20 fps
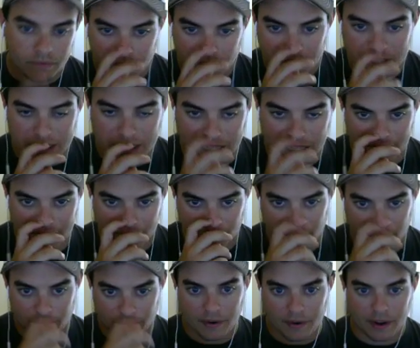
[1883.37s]

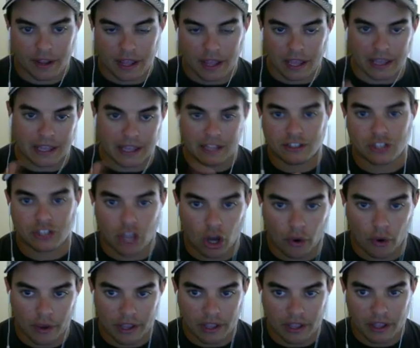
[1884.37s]
Slender gets
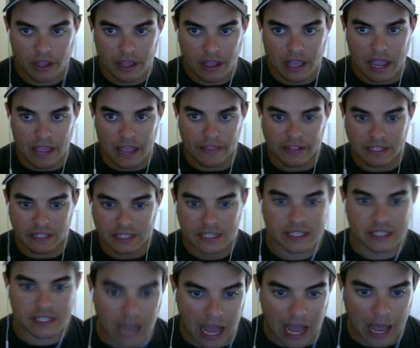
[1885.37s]
going and then
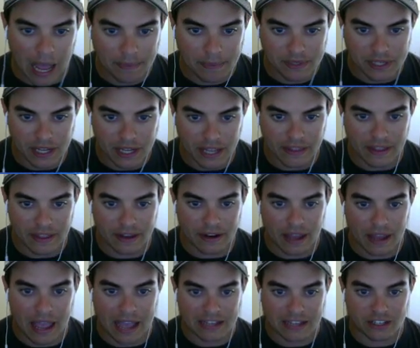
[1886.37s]
stops and then
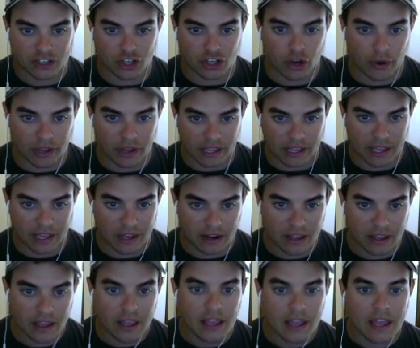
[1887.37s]
has to go again?
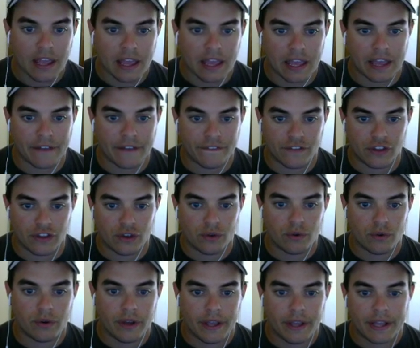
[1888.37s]
If
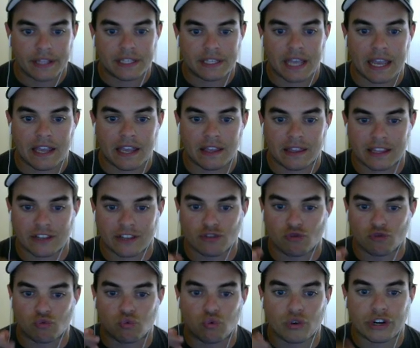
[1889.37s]
you take this
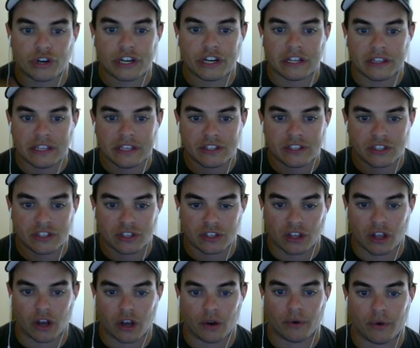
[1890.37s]
really
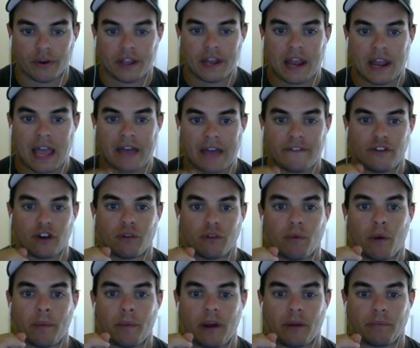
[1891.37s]
slow and have your
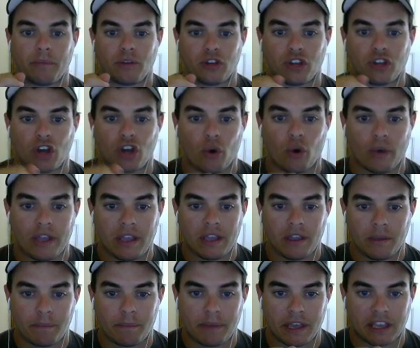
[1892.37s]
momentum going,
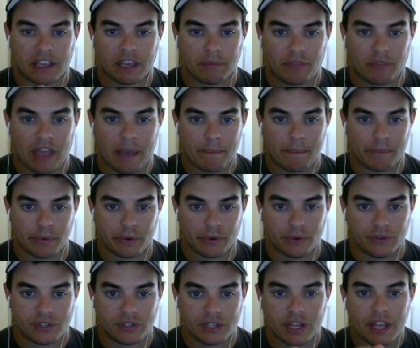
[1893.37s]
pick up that
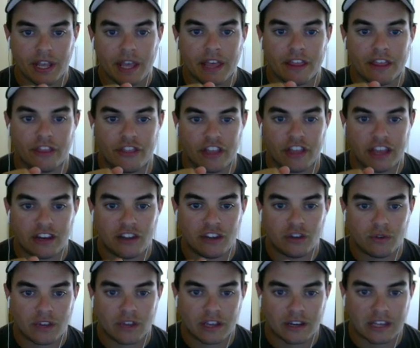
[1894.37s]
boost, then you
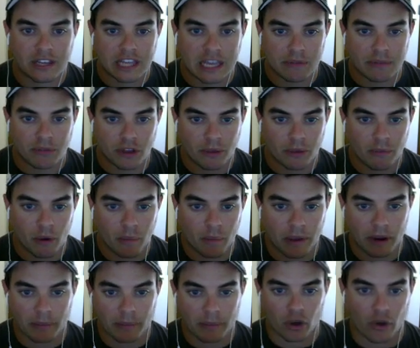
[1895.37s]
can keep the
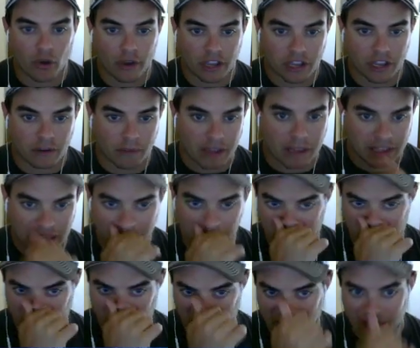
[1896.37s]
momentum going and make that
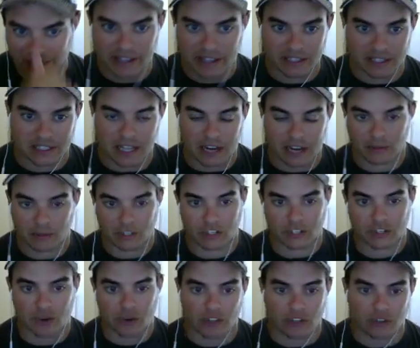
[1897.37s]
play. Instead, it was just
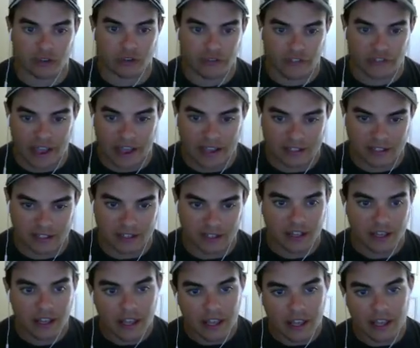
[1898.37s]
going too fast
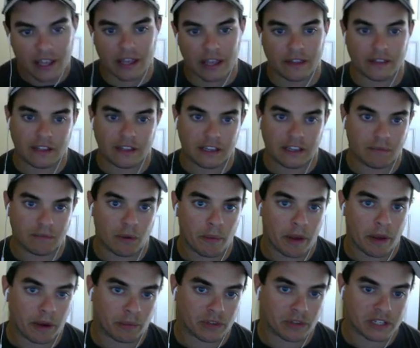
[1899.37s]
and the
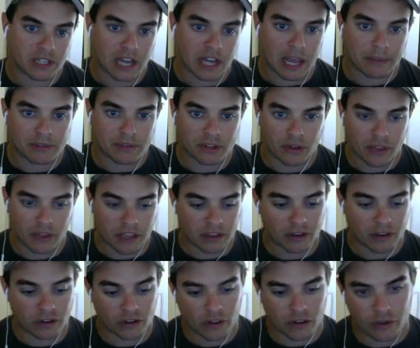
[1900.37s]
momentum was stopped, so they
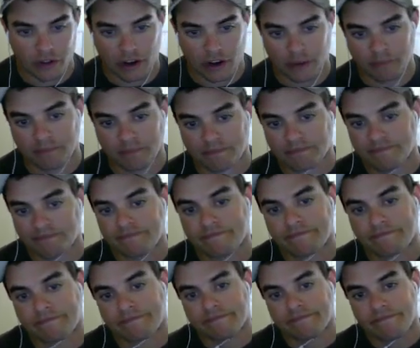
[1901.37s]
couldn't go there.
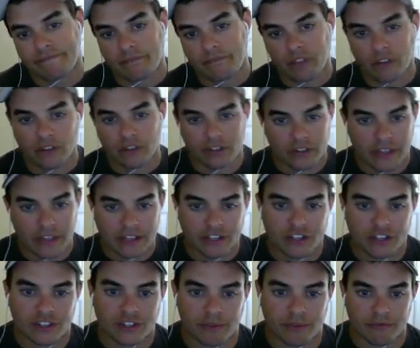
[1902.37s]
So that's
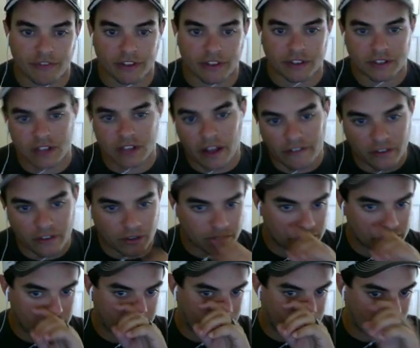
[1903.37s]
just some philosophical
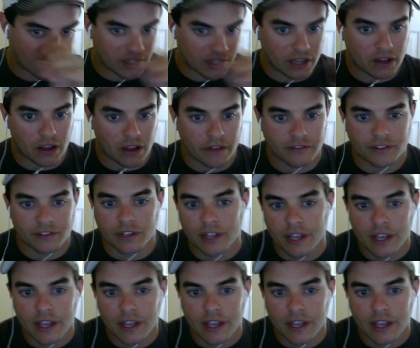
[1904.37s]
stuff on kickoffs.